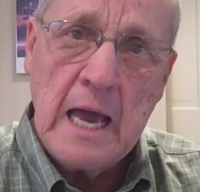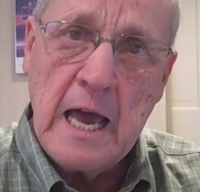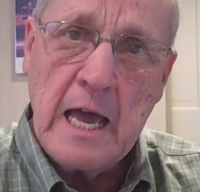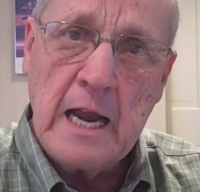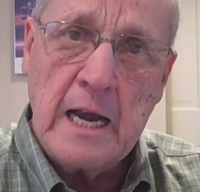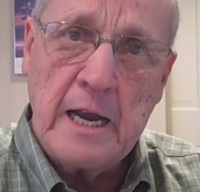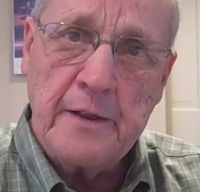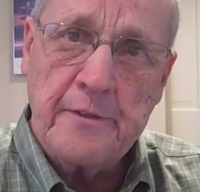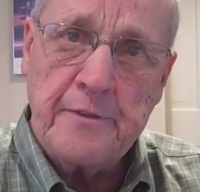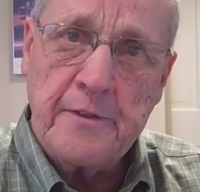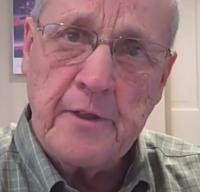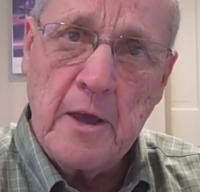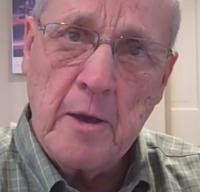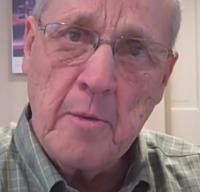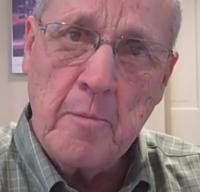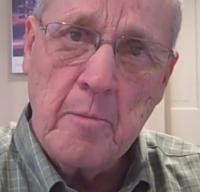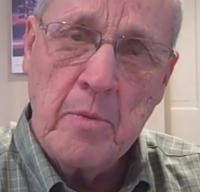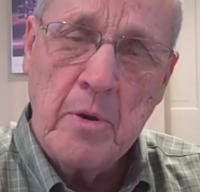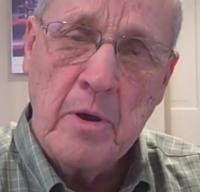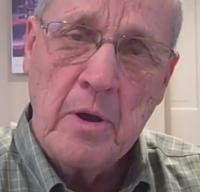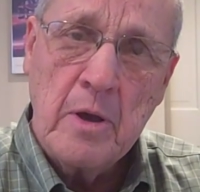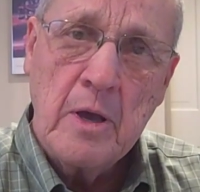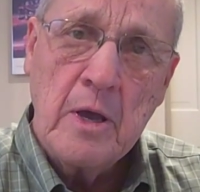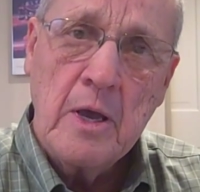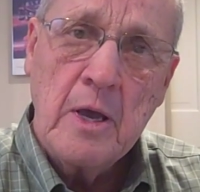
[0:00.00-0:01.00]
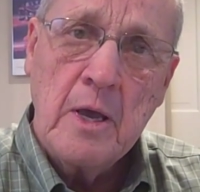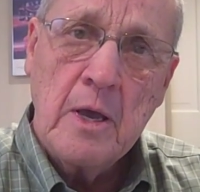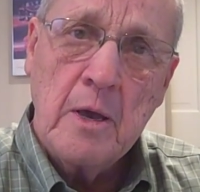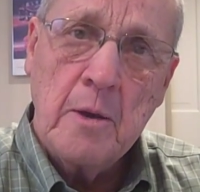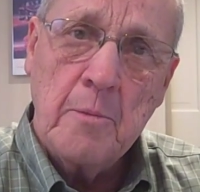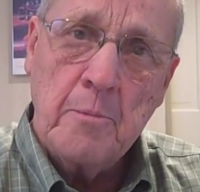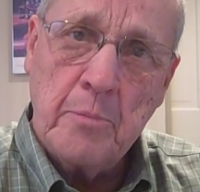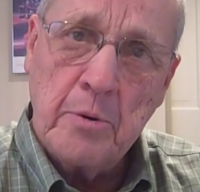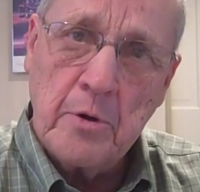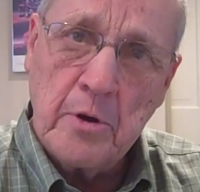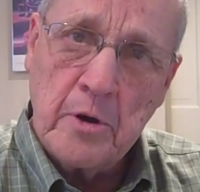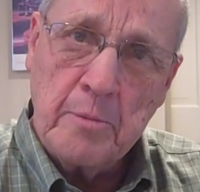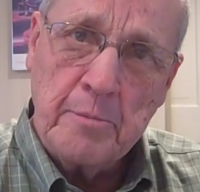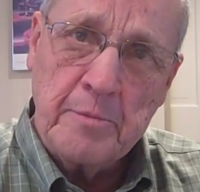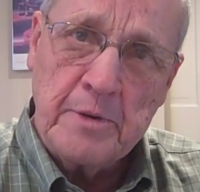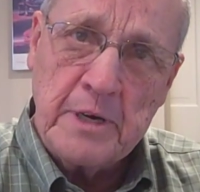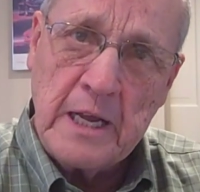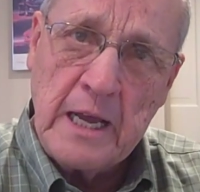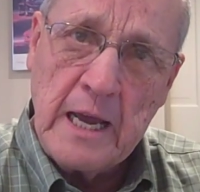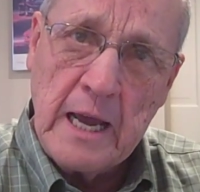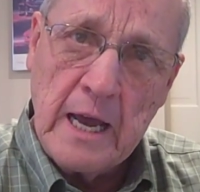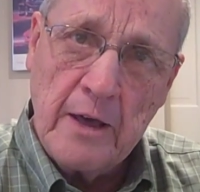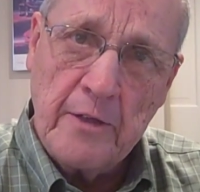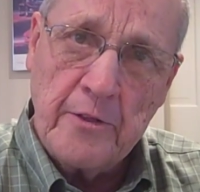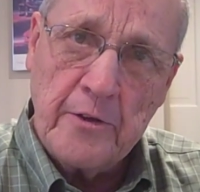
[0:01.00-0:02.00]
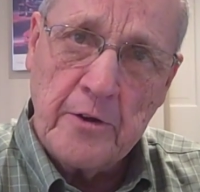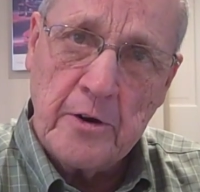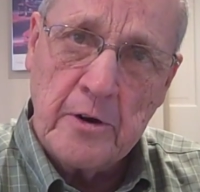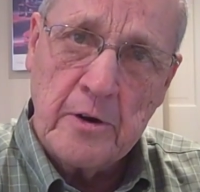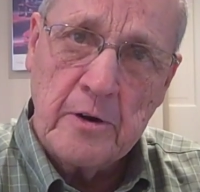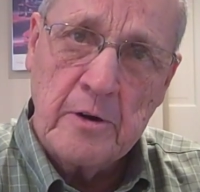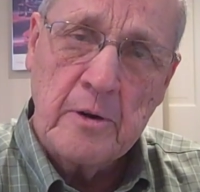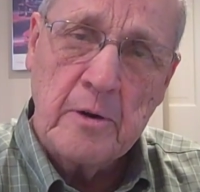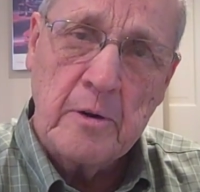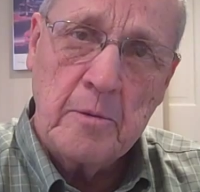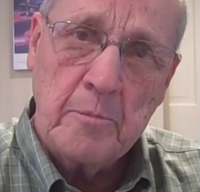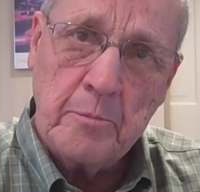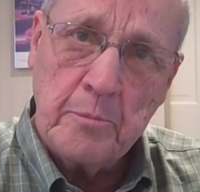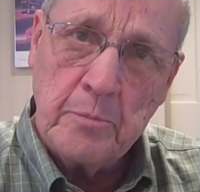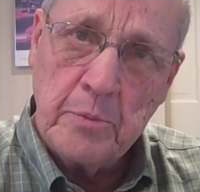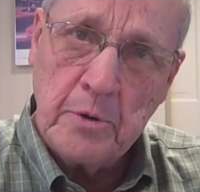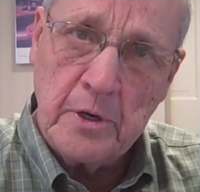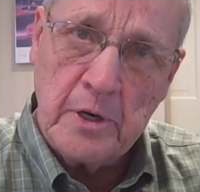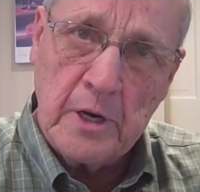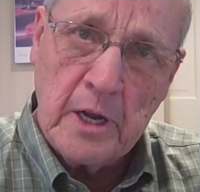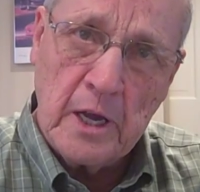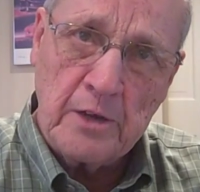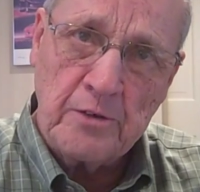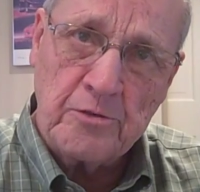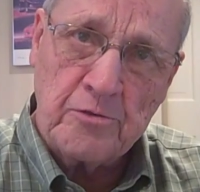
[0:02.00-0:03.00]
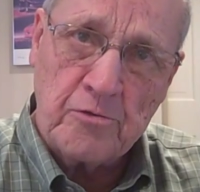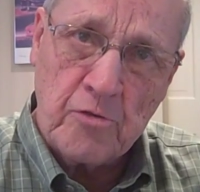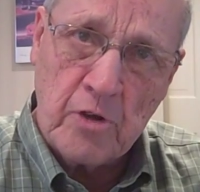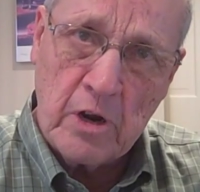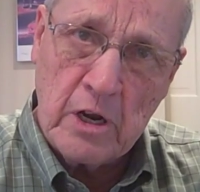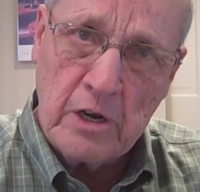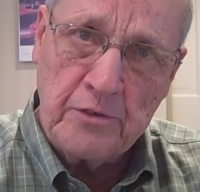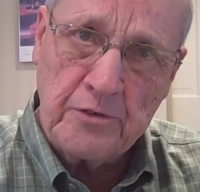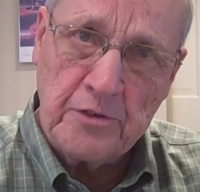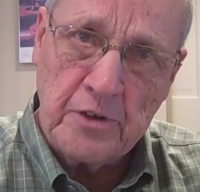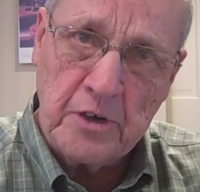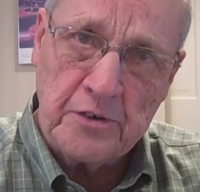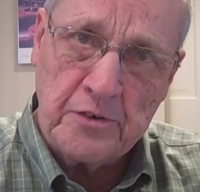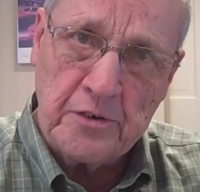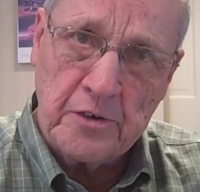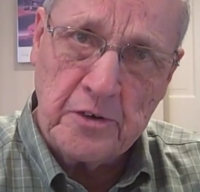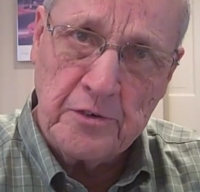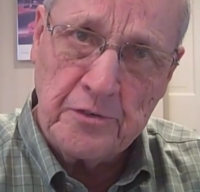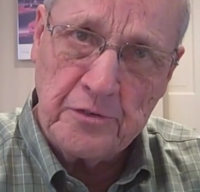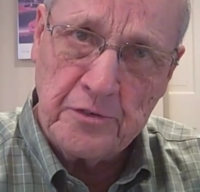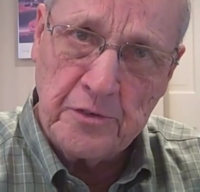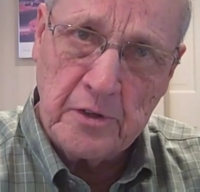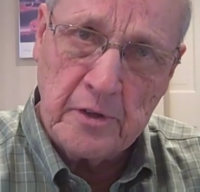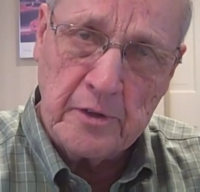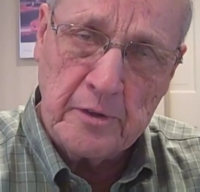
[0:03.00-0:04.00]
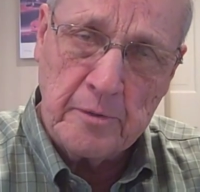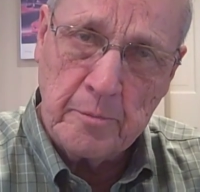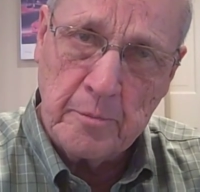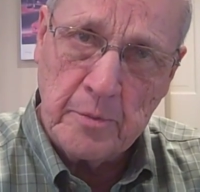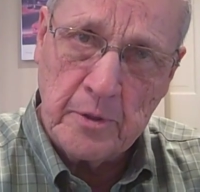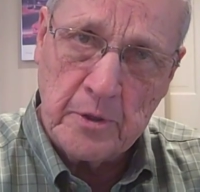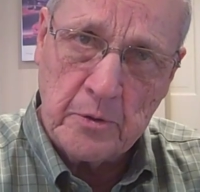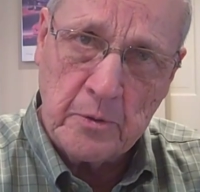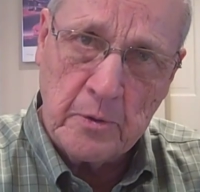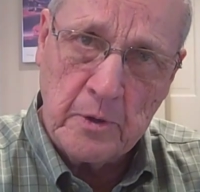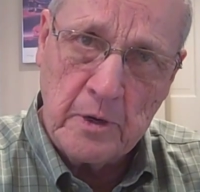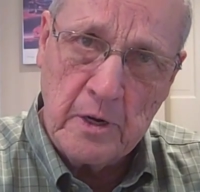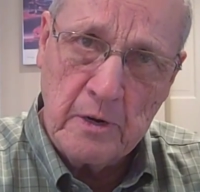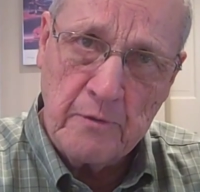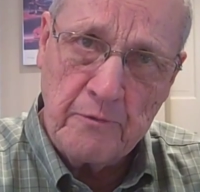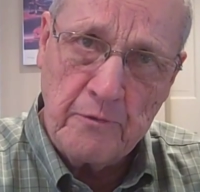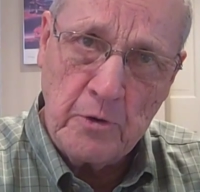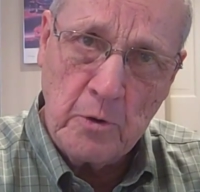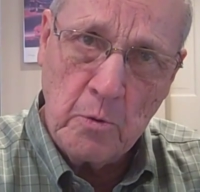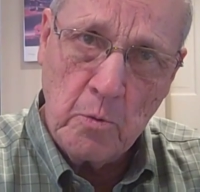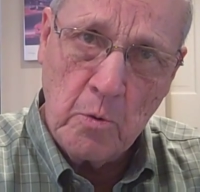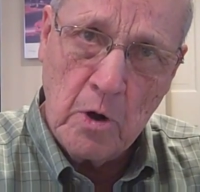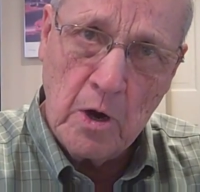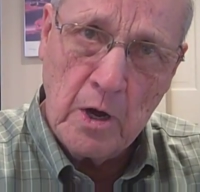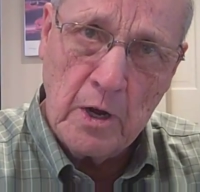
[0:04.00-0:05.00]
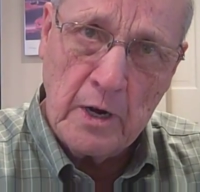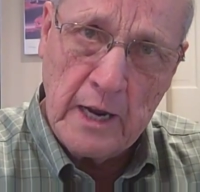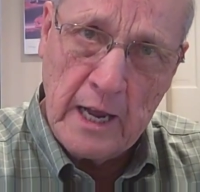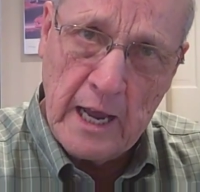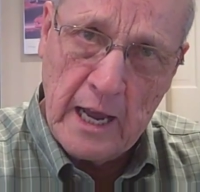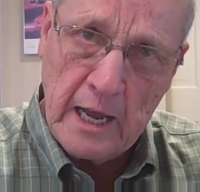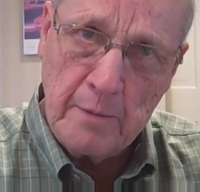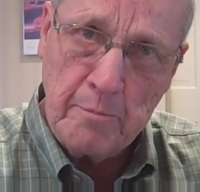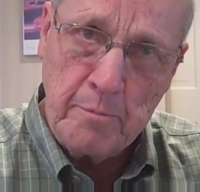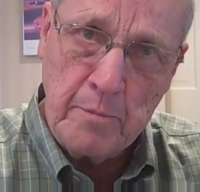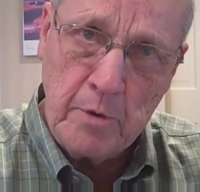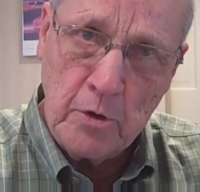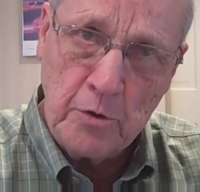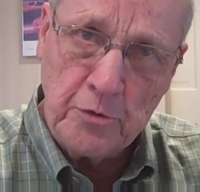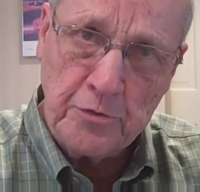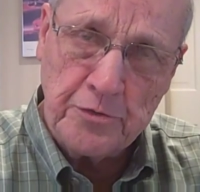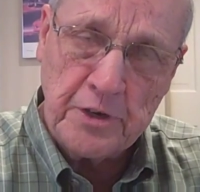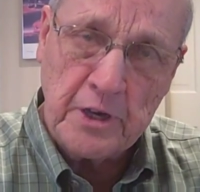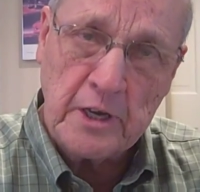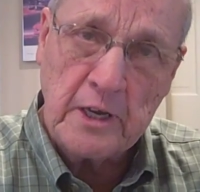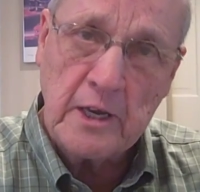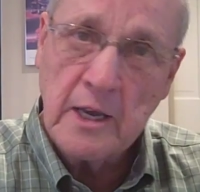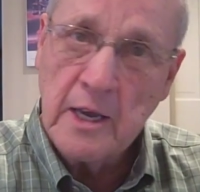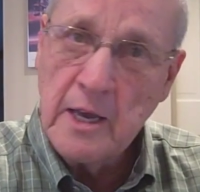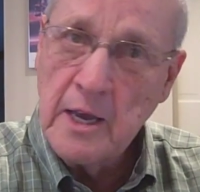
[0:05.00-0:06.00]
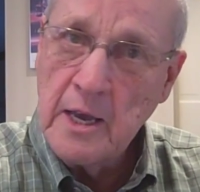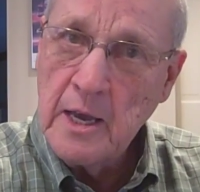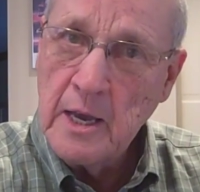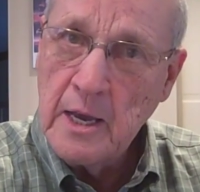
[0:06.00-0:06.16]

edit them, put them together, put nice transitions between if you want, add music,